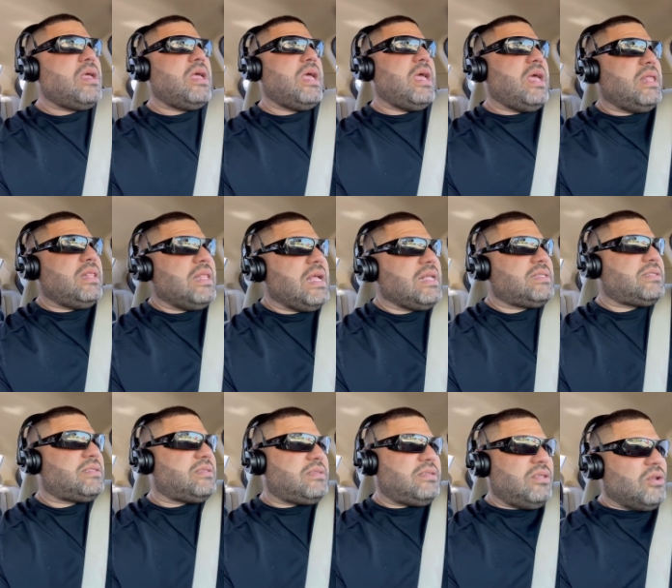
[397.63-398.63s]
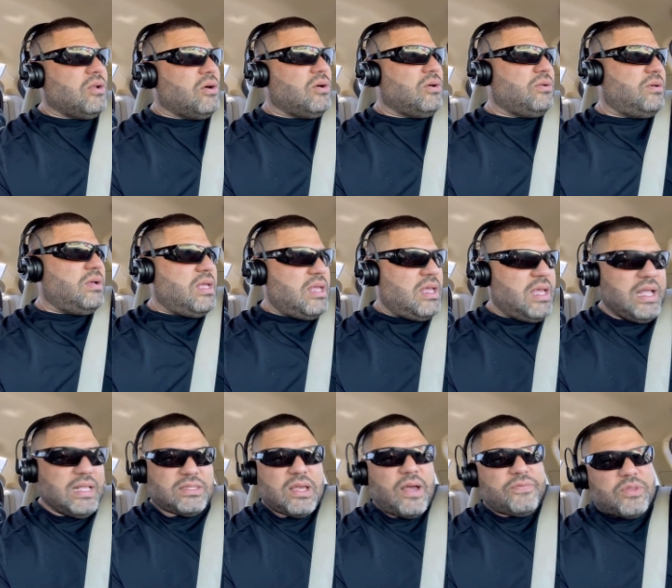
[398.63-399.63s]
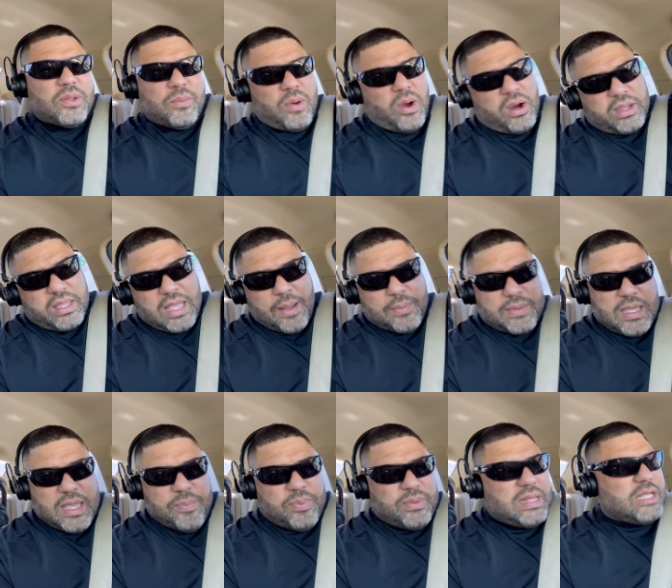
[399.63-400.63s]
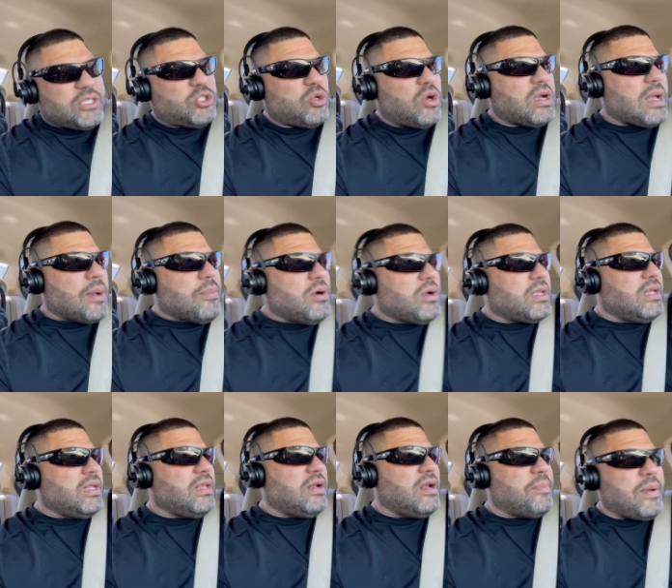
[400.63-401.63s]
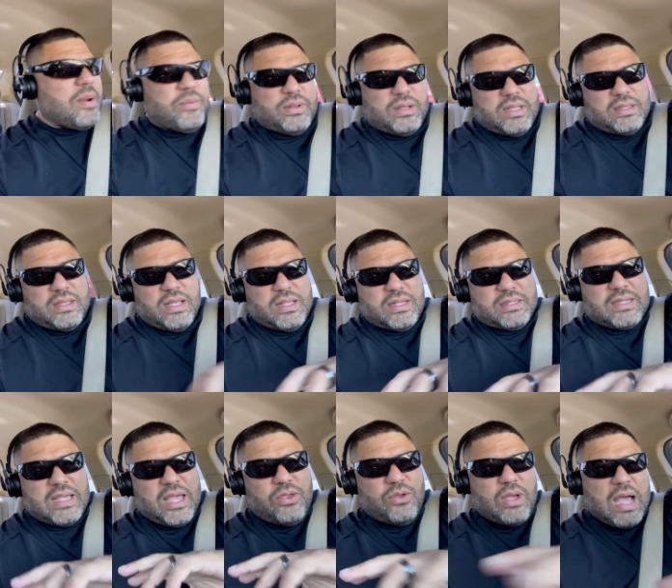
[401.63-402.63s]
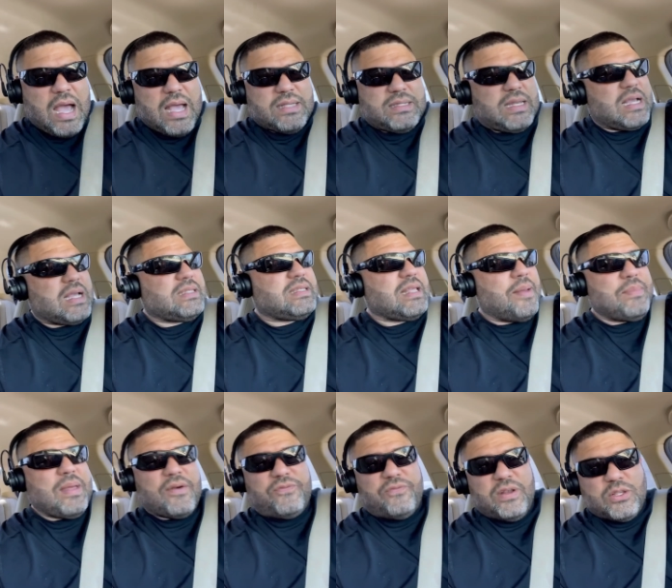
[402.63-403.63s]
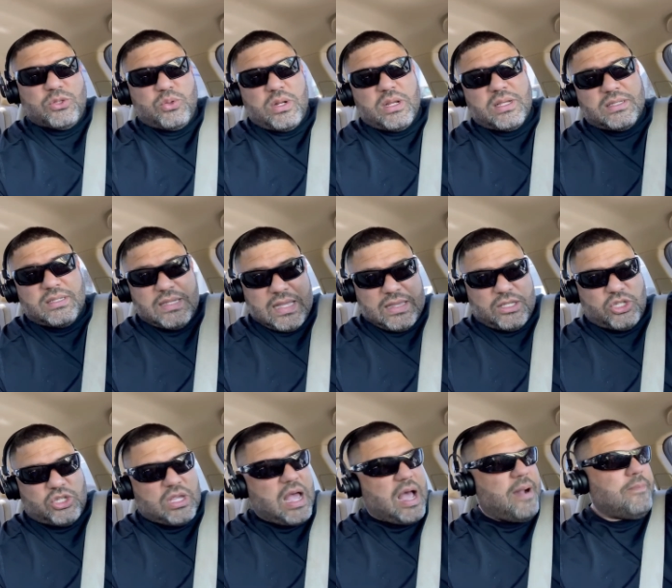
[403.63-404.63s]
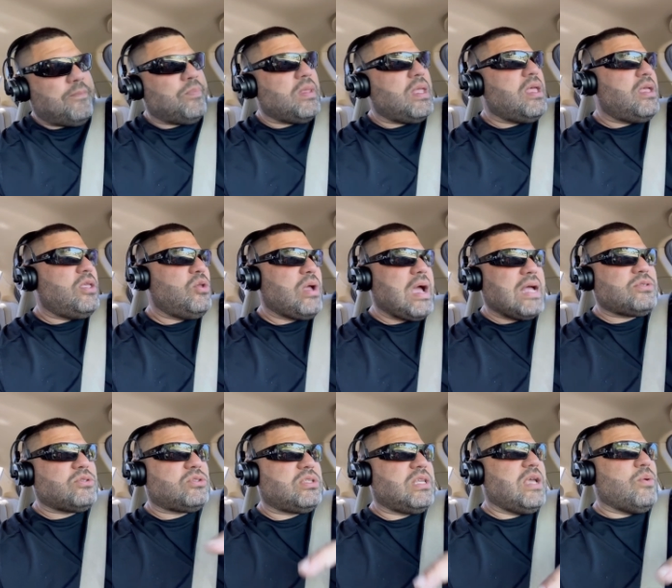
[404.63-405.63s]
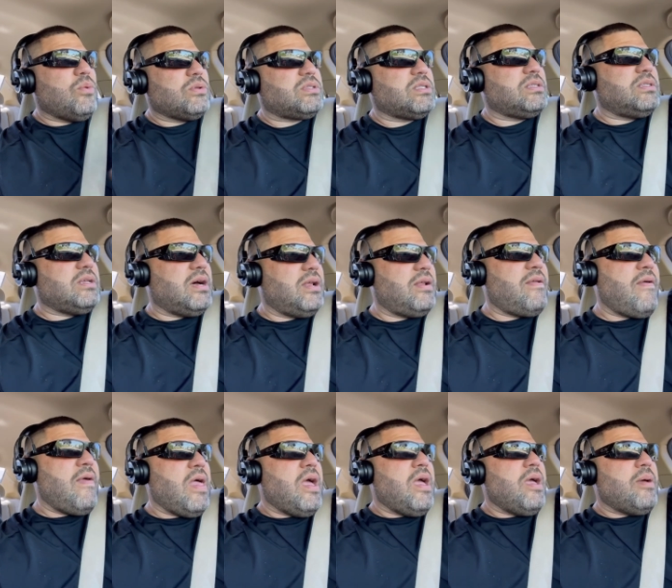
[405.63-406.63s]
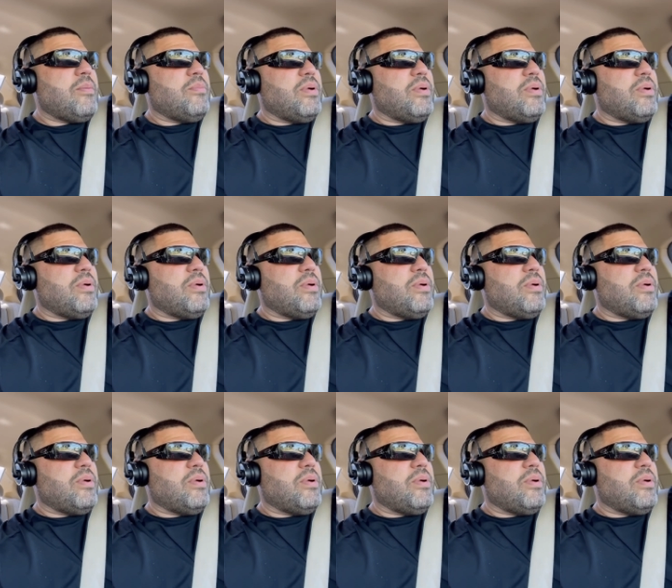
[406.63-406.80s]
And that's, it's off the market. I'm keeping that truck. I'm hooking it up. I redid the inside. You guys, like I said, I'm not finished with it because it's at the shop. You guys will see it once it's done.